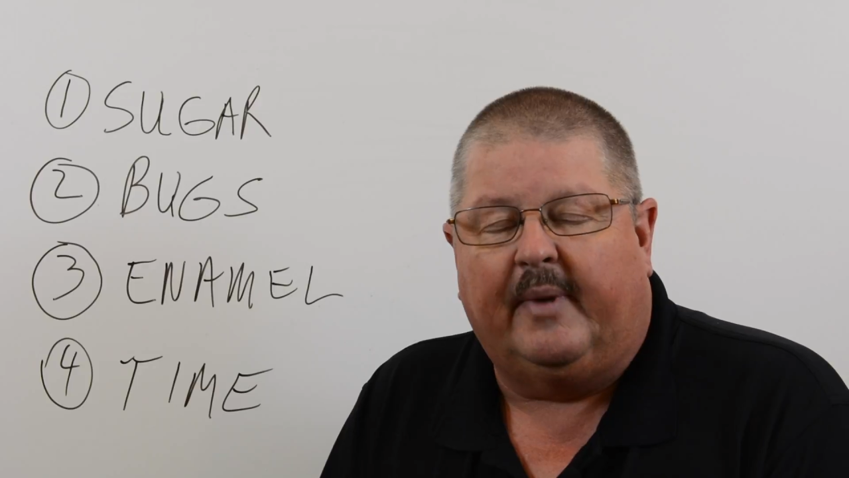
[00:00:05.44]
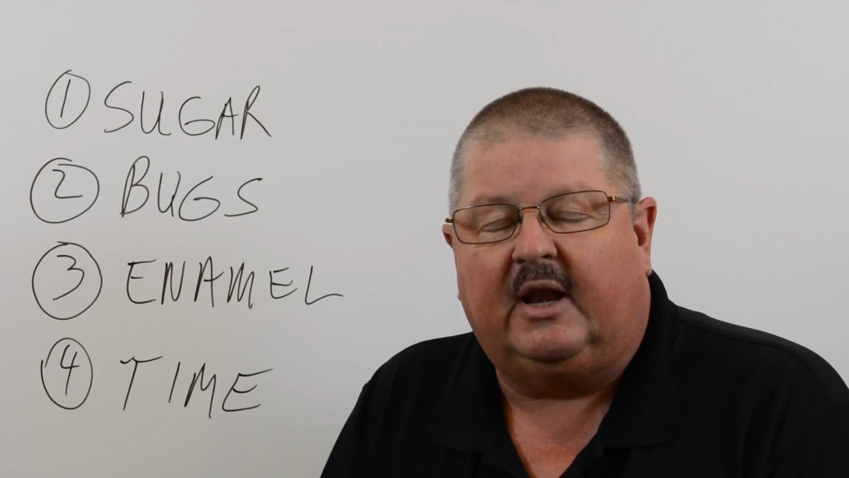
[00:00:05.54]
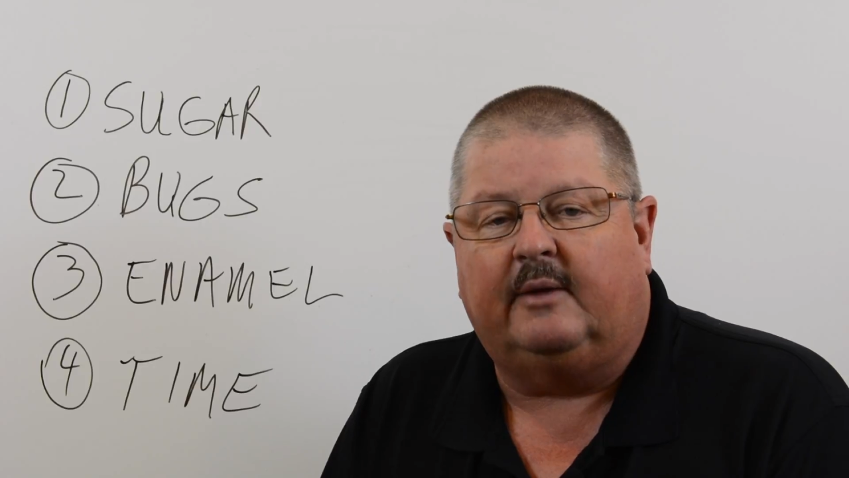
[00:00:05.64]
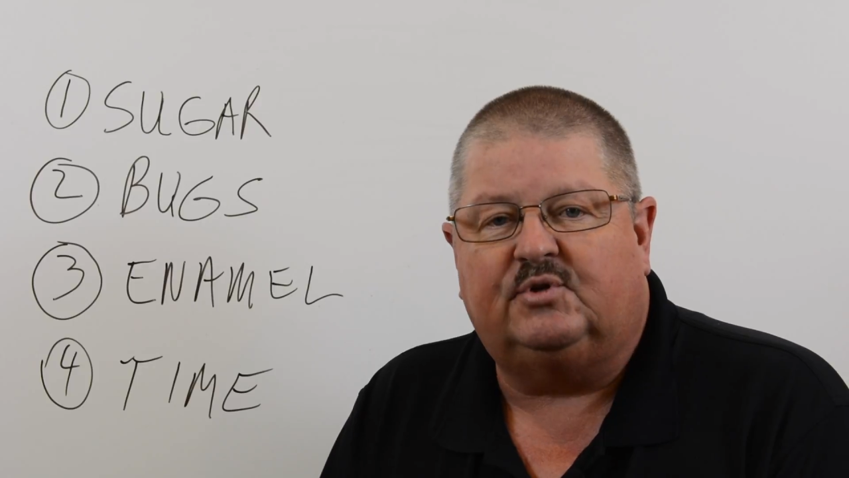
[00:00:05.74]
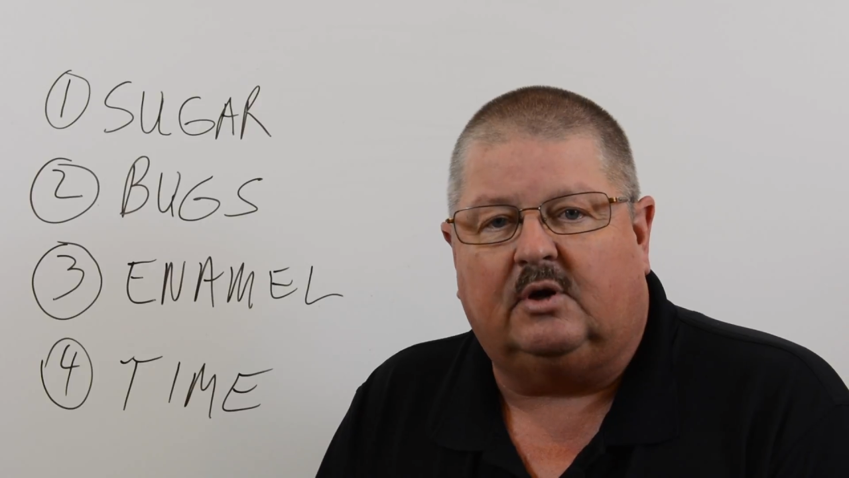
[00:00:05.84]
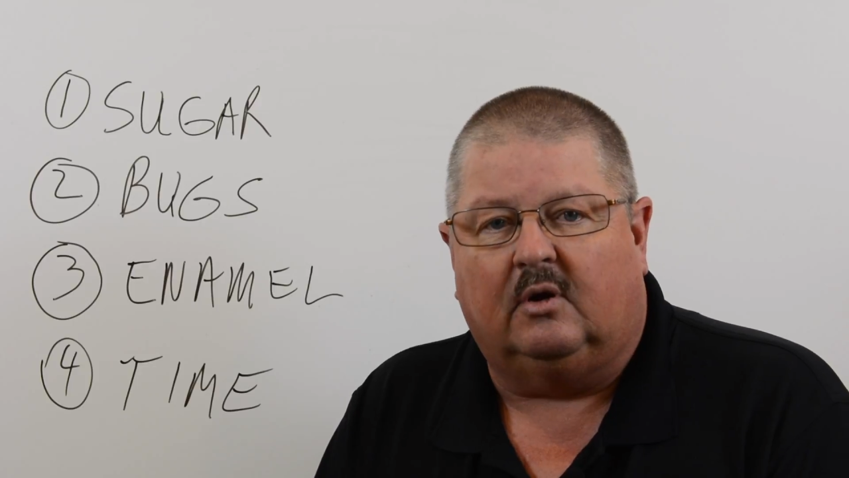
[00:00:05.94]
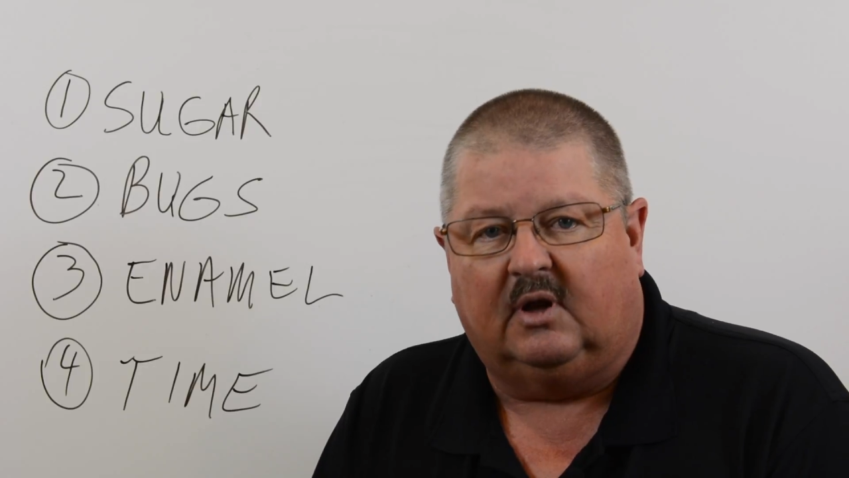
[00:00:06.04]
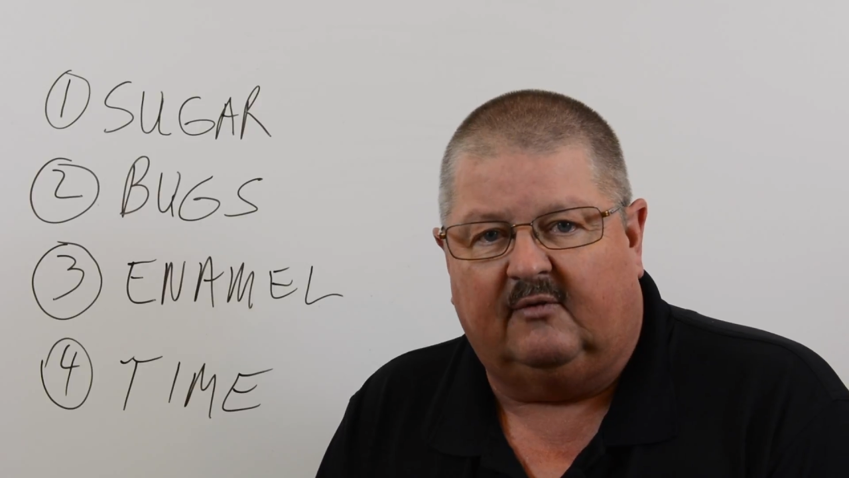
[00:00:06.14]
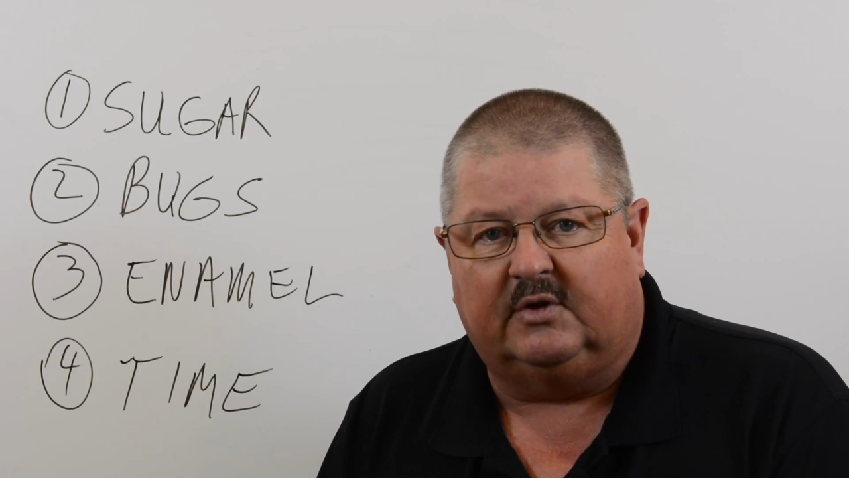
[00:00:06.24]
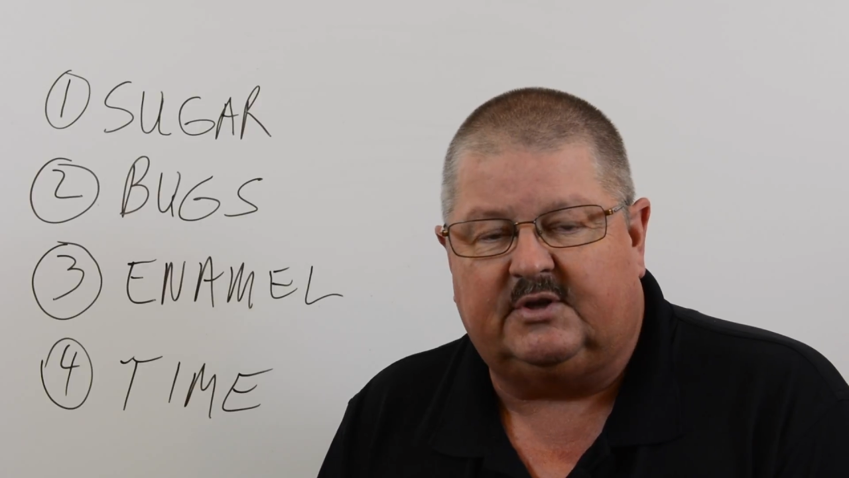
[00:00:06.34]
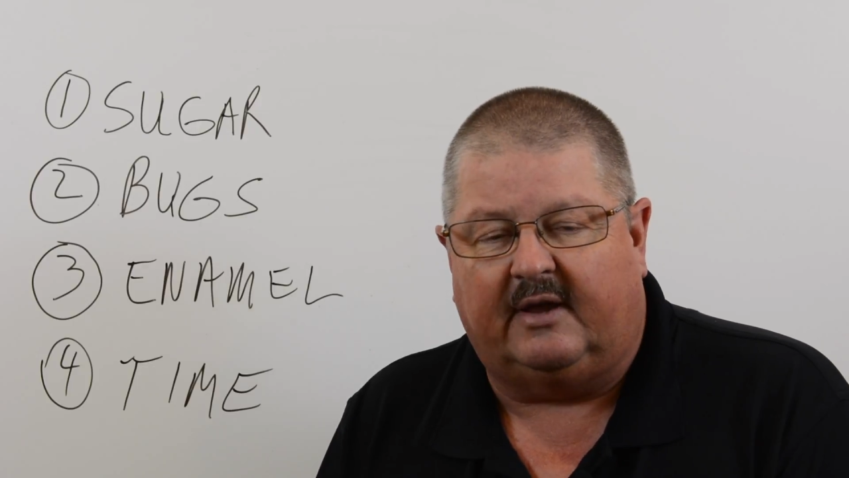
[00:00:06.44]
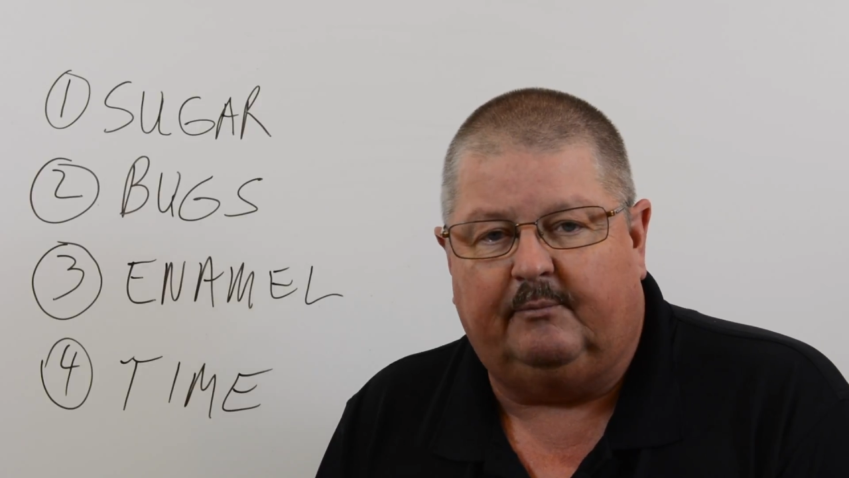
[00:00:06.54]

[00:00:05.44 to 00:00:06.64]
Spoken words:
my name's Kurt Lovelace.